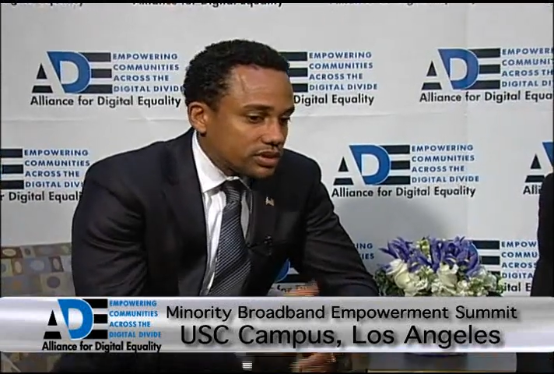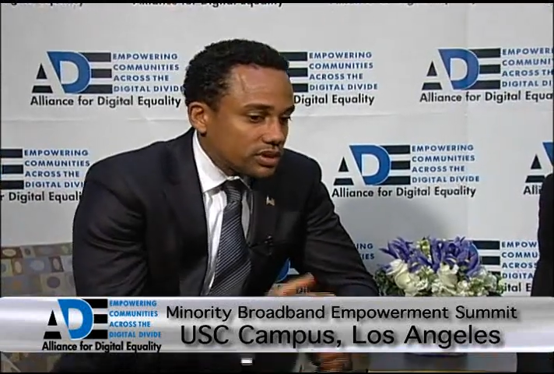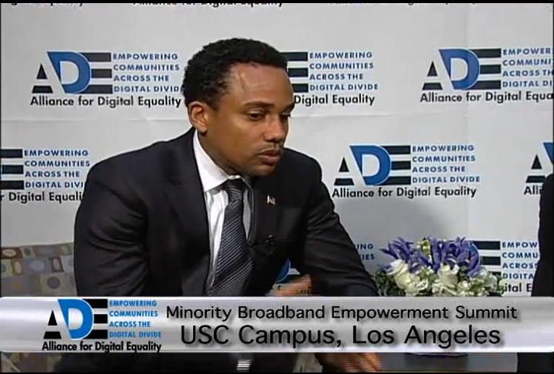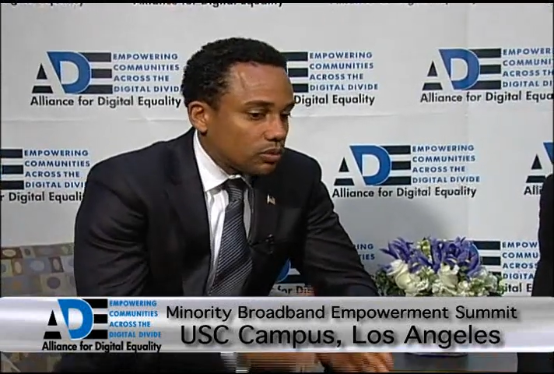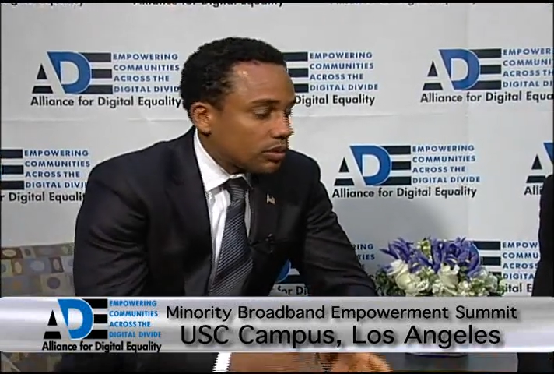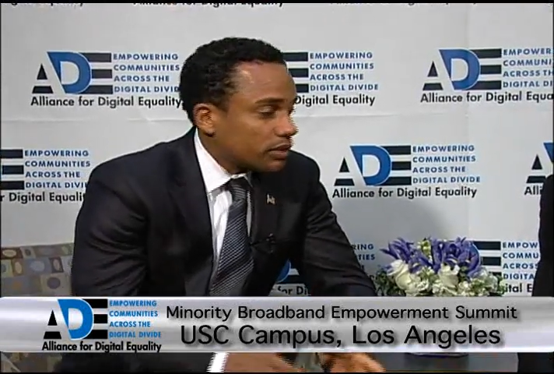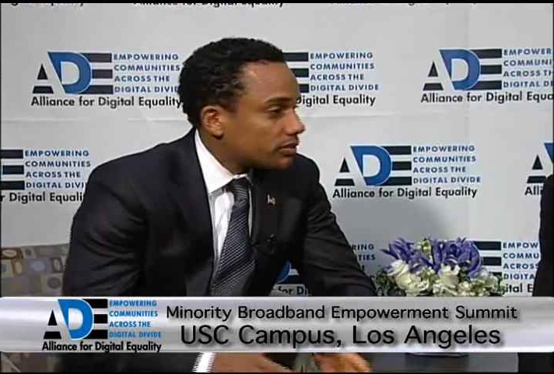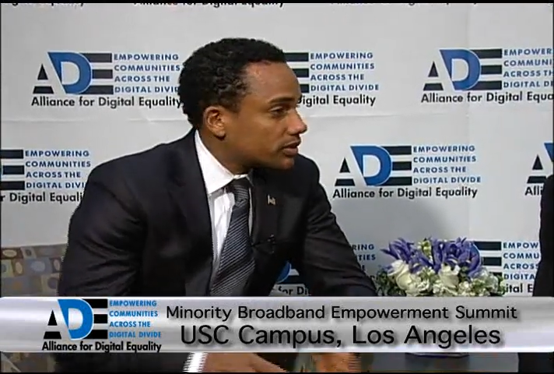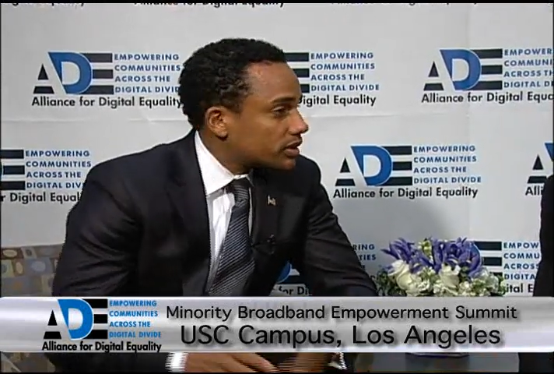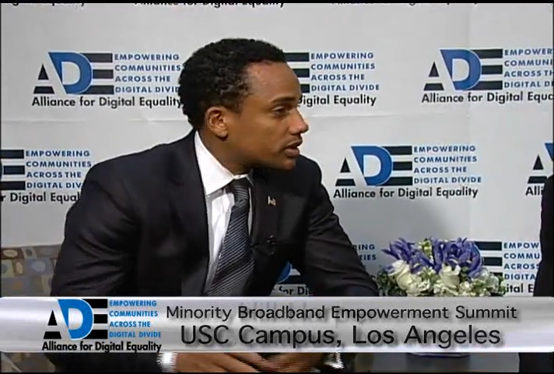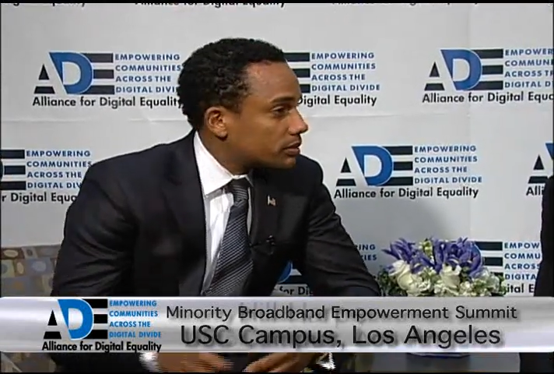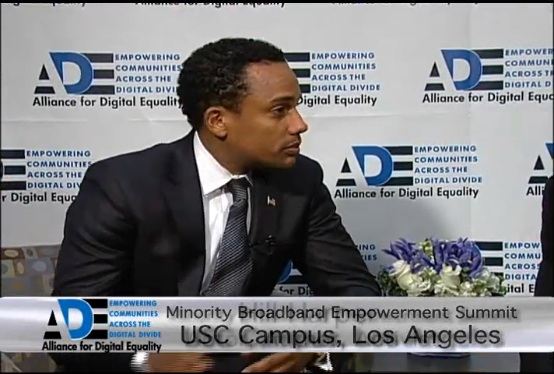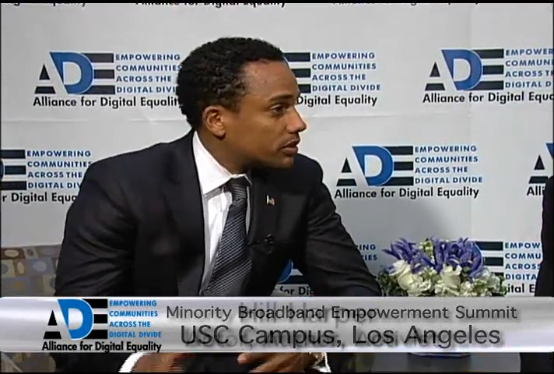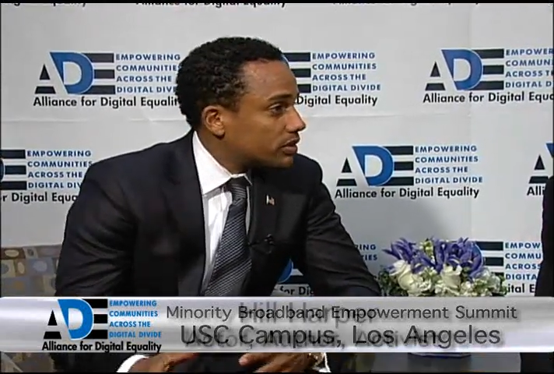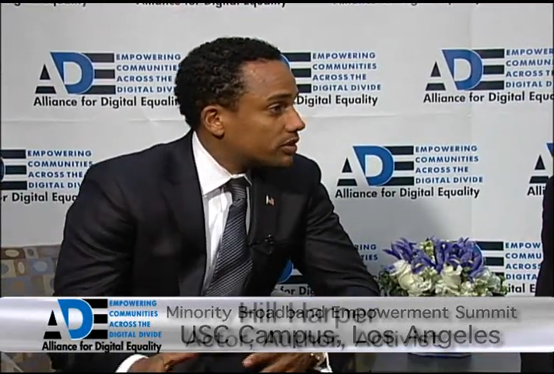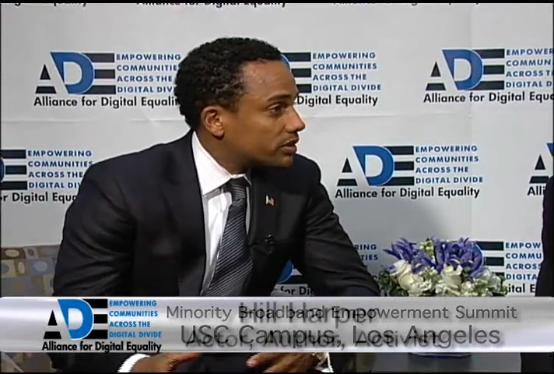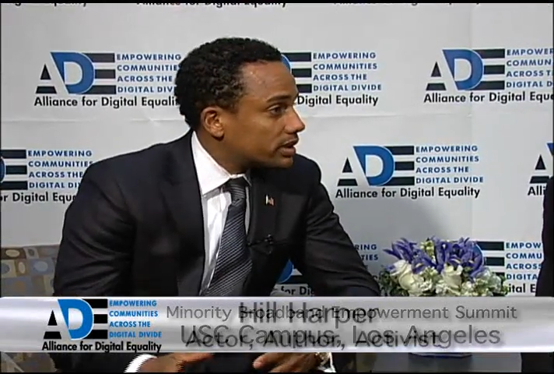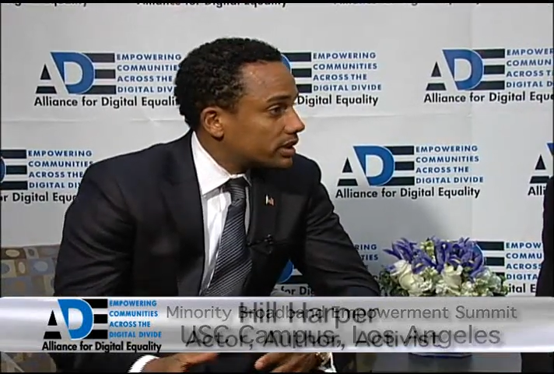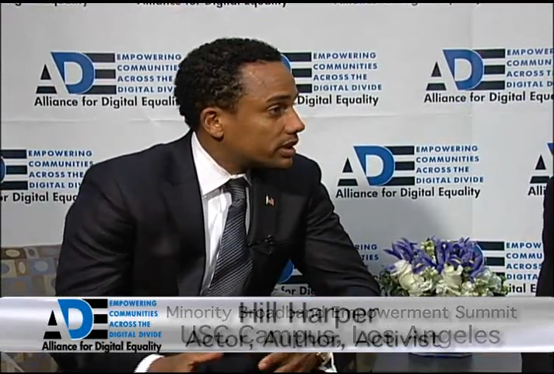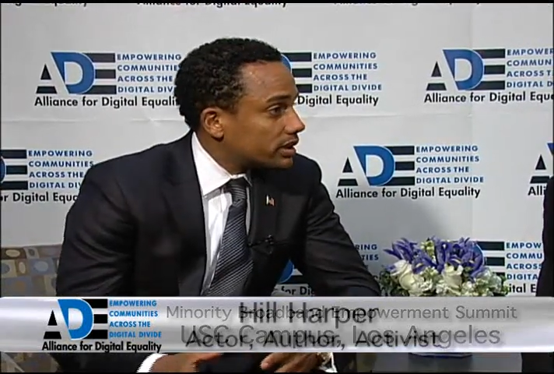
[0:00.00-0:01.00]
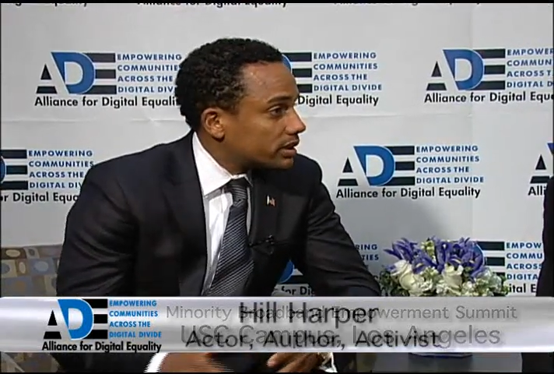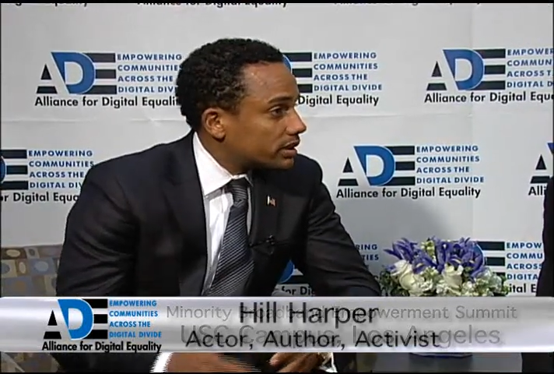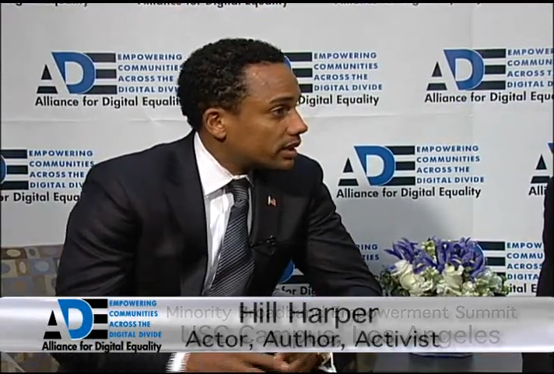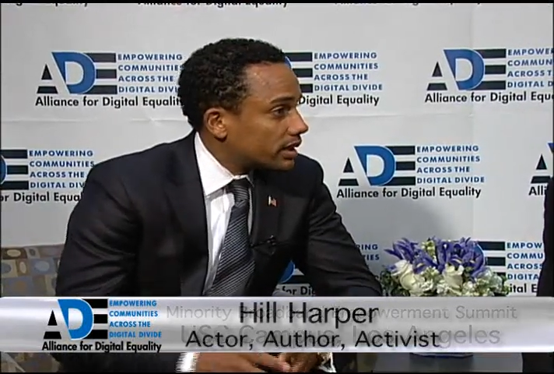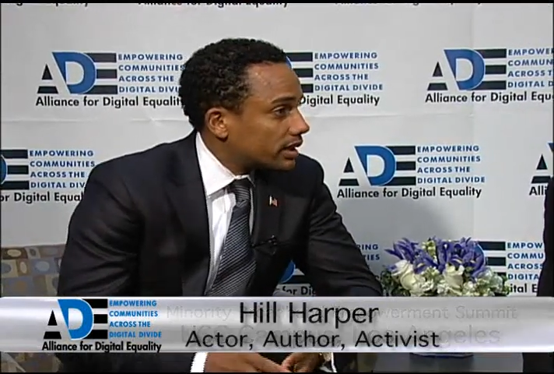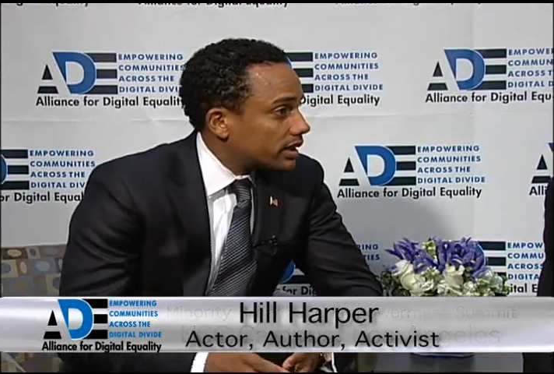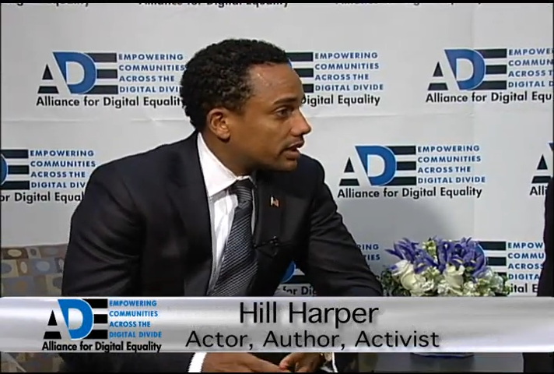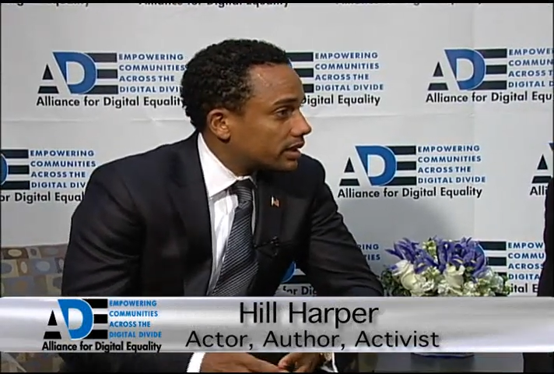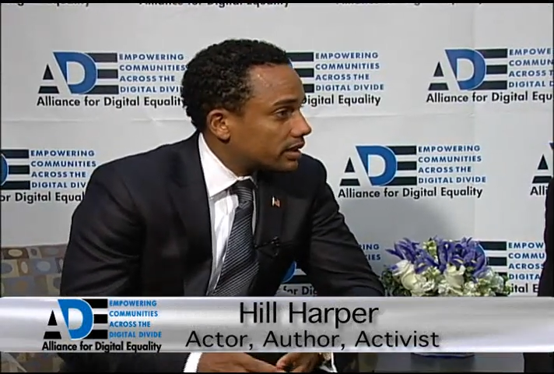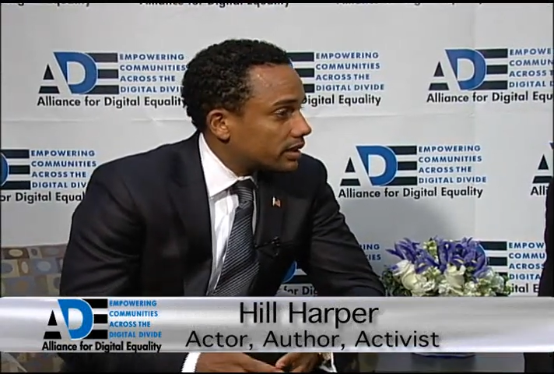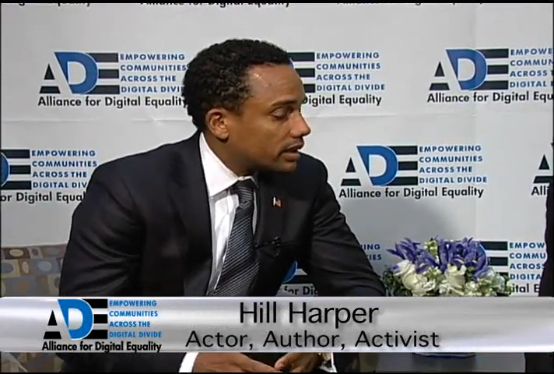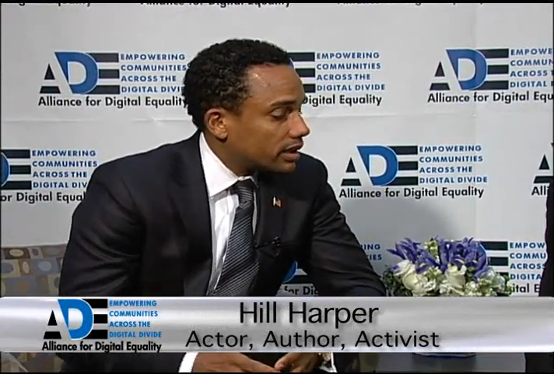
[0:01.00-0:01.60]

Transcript: done work for the community and,